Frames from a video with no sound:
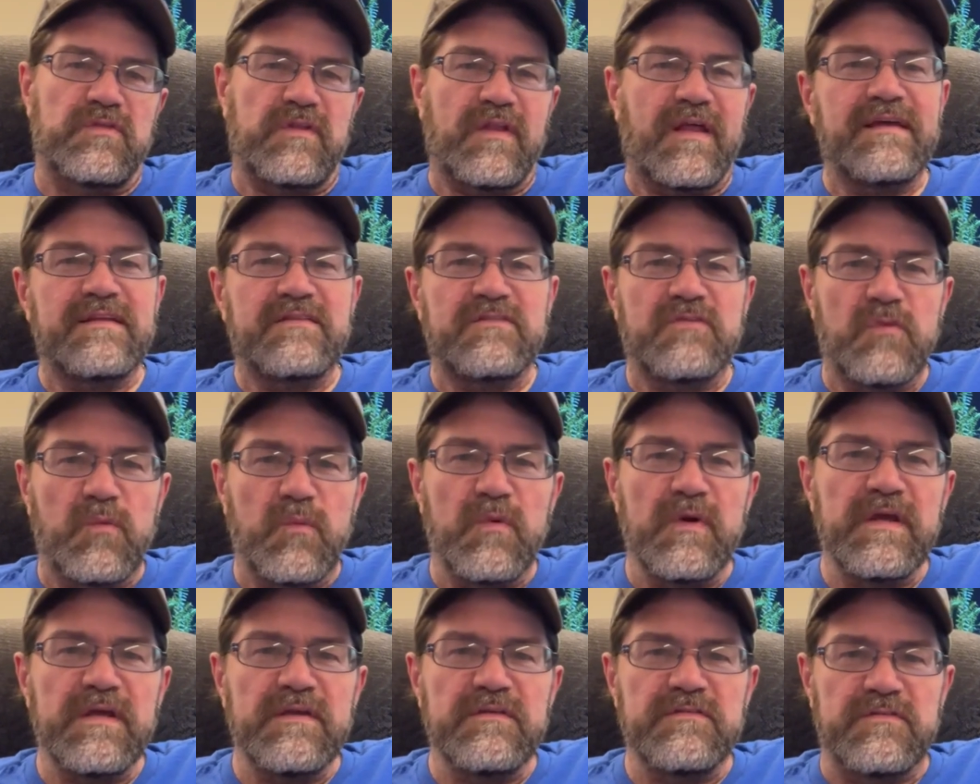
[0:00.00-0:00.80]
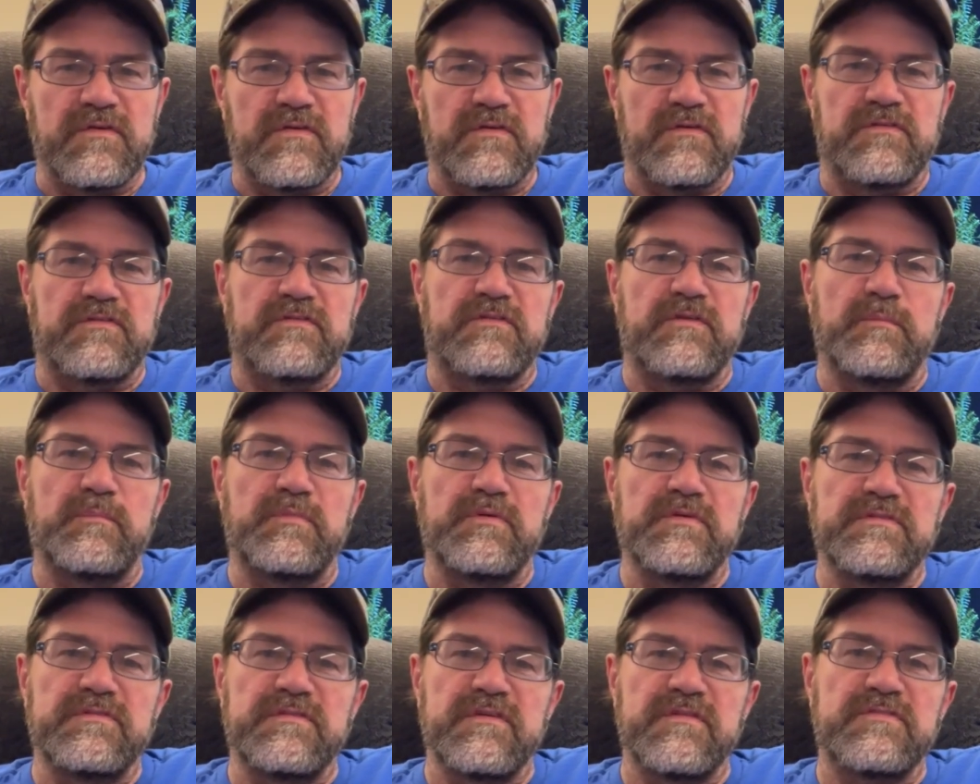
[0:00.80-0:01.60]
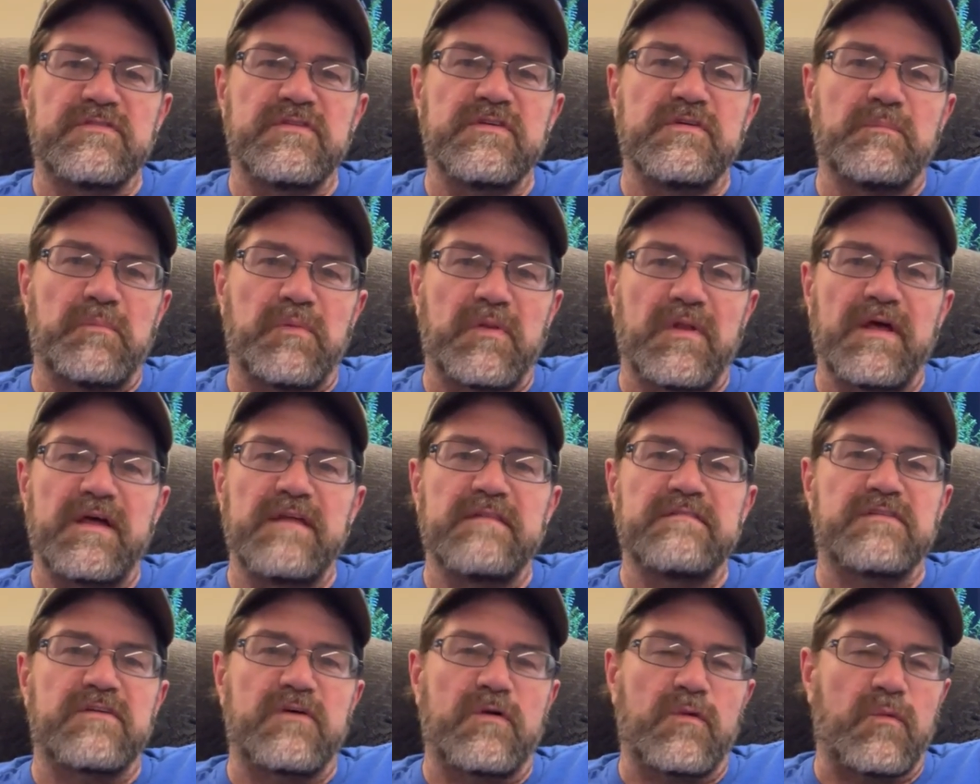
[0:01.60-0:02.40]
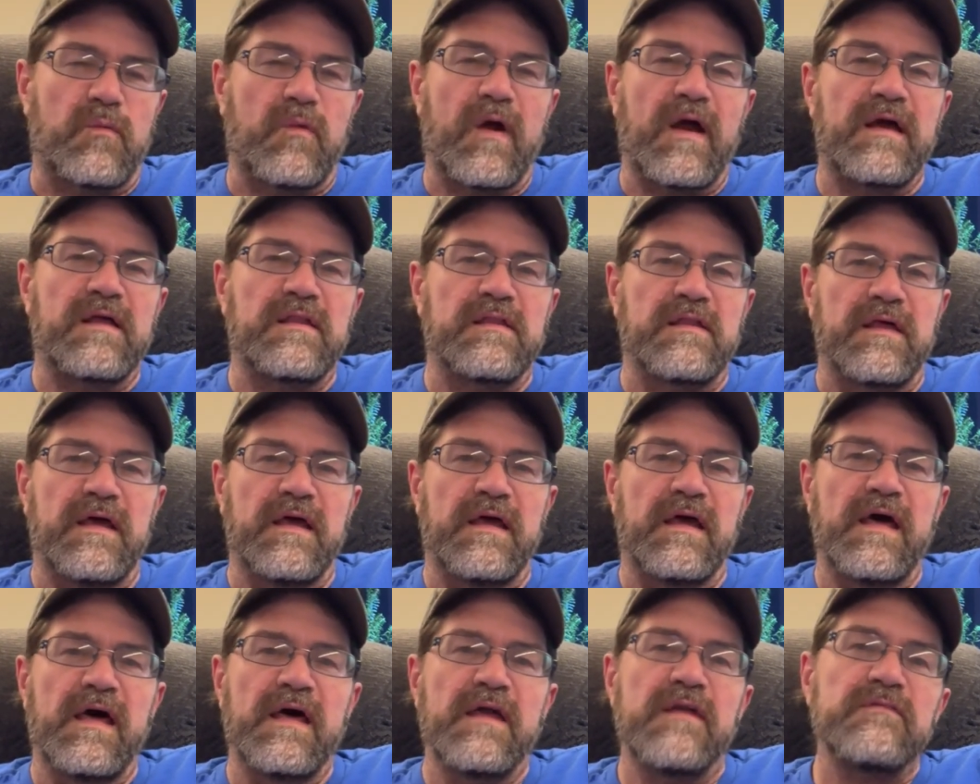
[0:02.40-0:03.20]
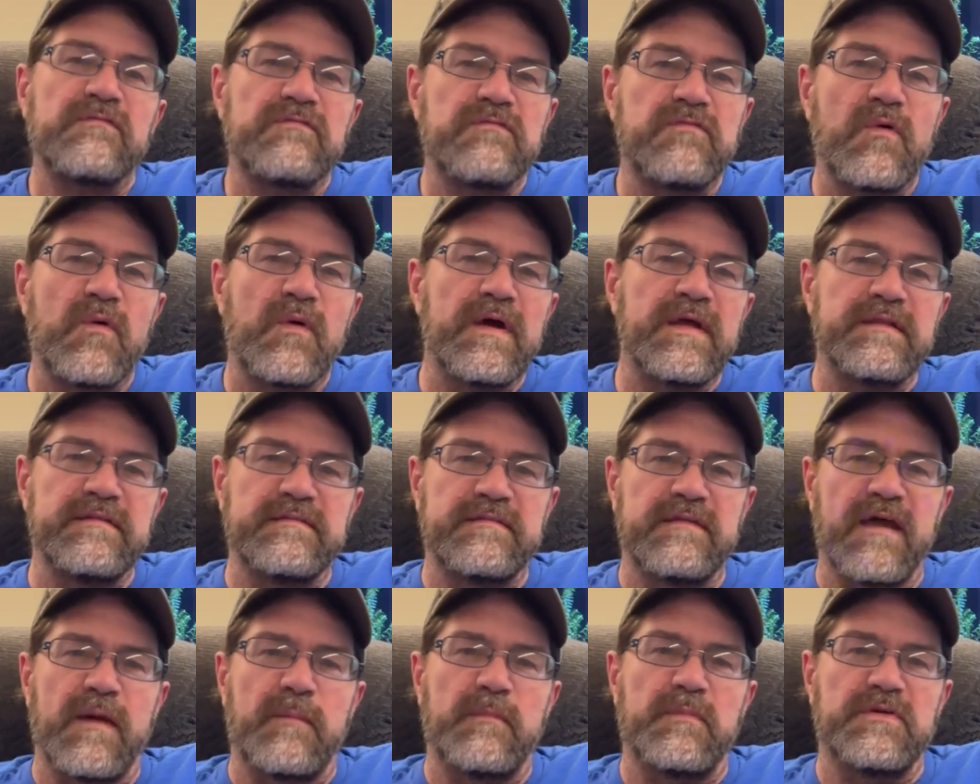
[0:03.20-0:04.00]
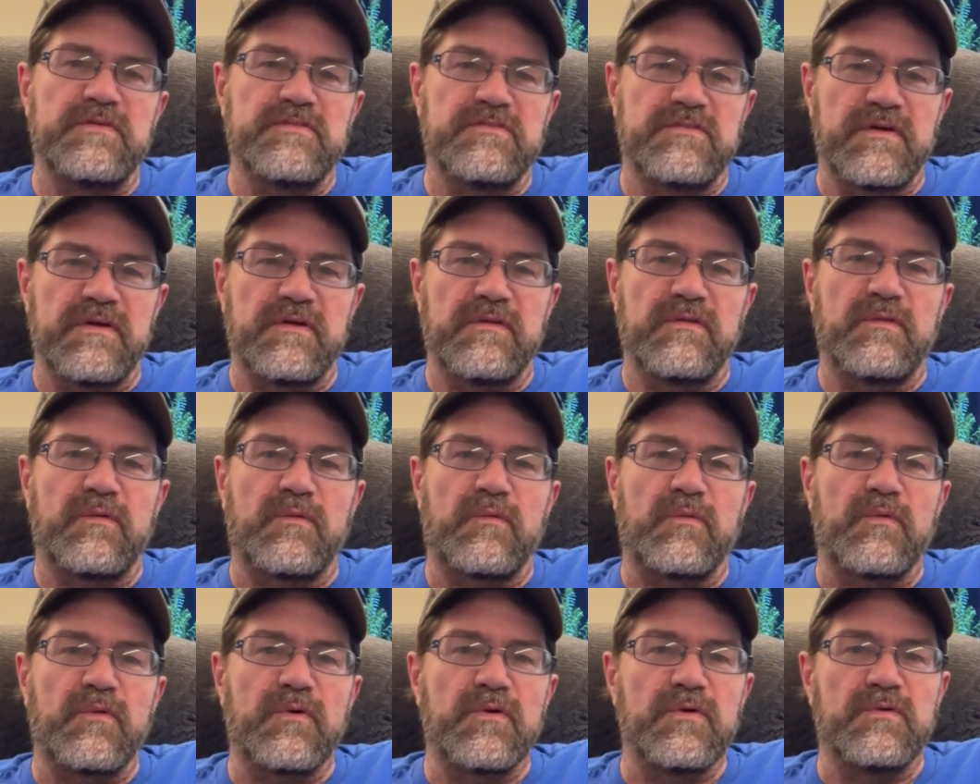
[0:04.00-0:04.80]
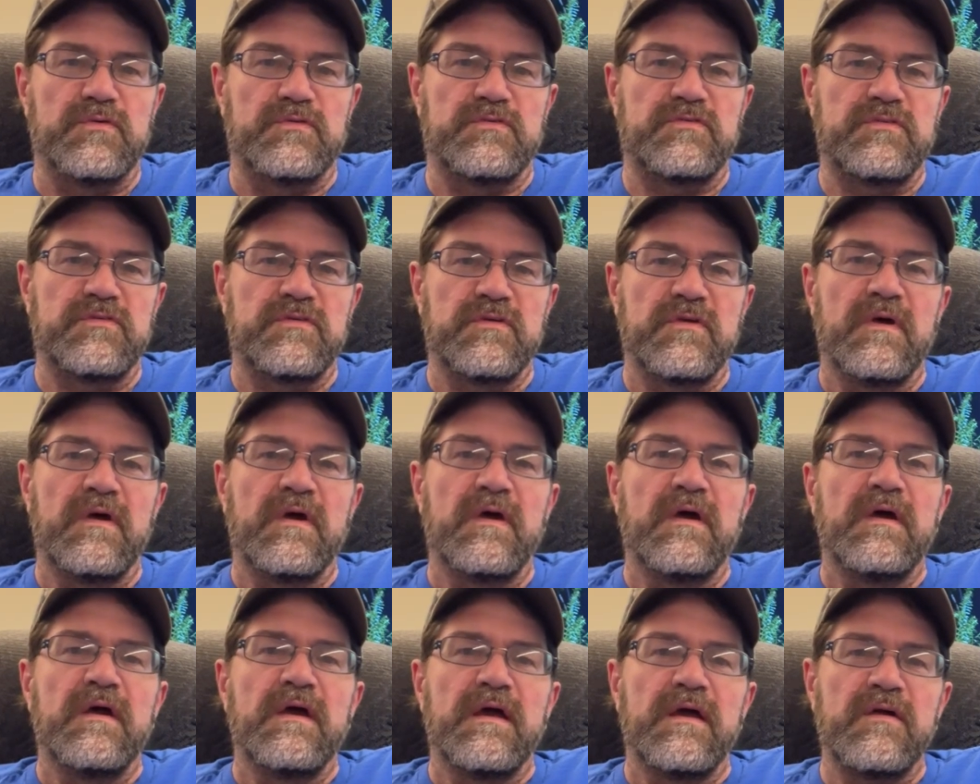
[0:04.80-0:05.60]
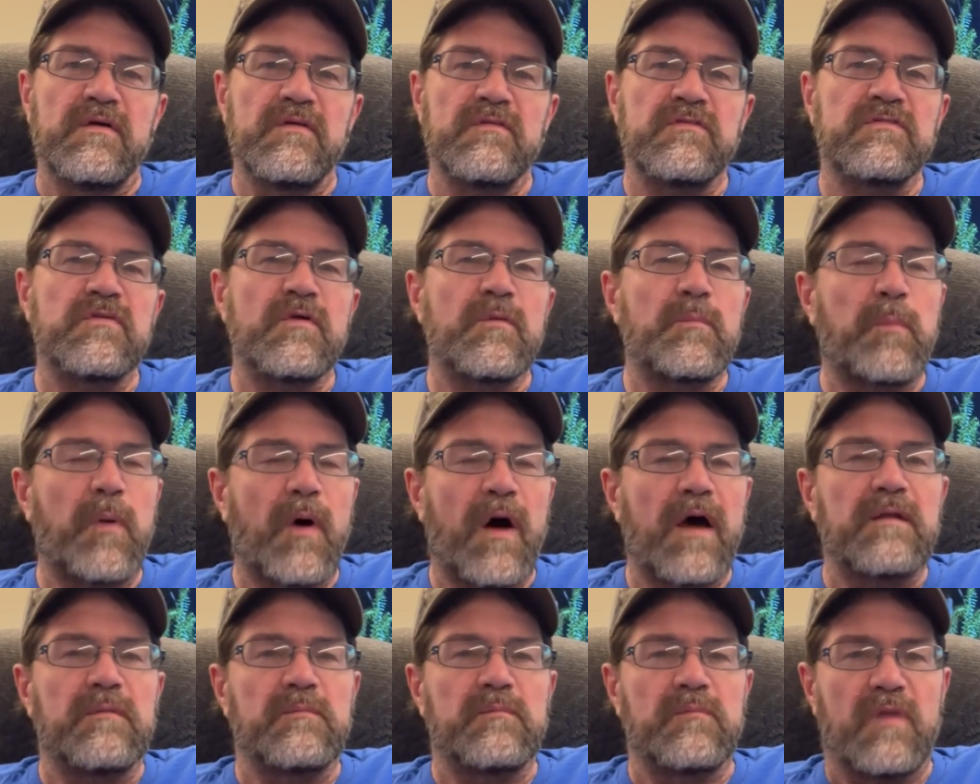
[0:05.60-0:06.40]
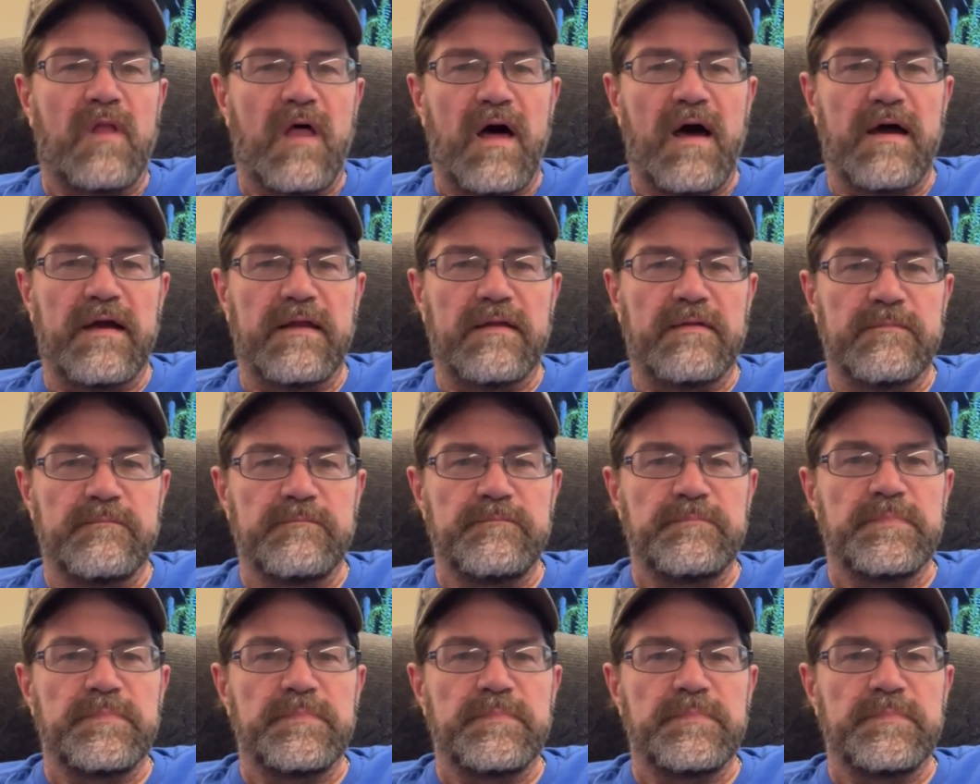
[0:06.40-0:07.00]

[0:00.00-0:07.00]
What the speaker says: like tweezers to position plants correctly and avoid damaging the roots. Here's the bottom line.